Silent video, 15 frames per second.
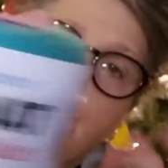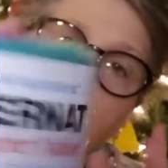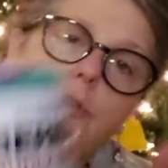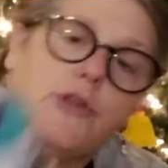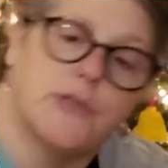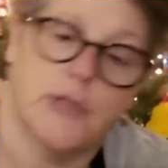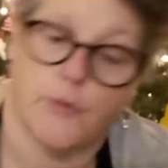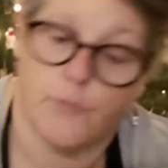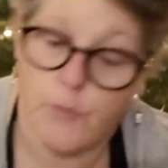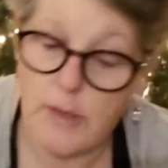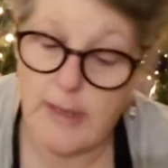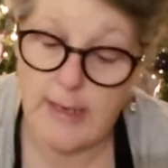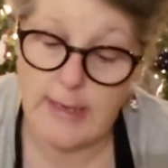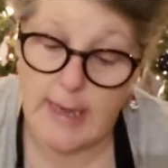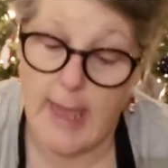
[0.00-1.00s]
which is a
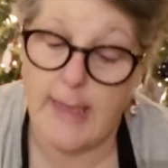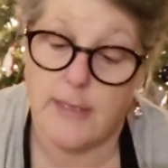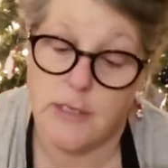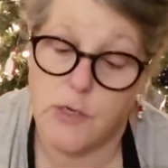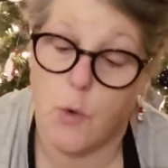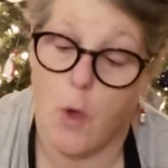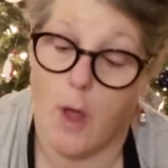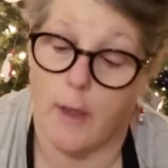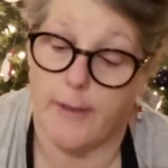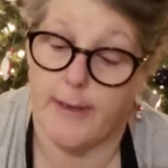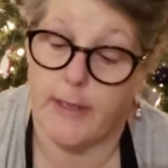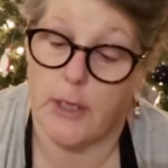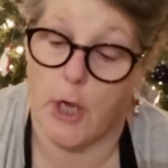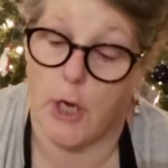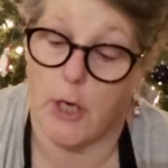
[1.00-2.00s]
really nice quality
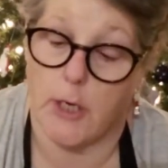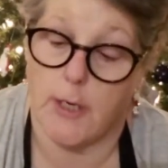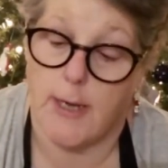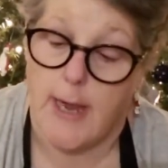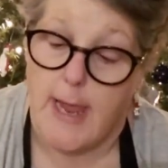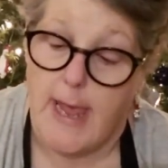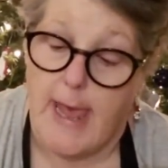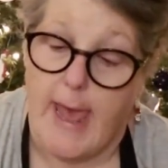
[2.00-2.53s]
yarn.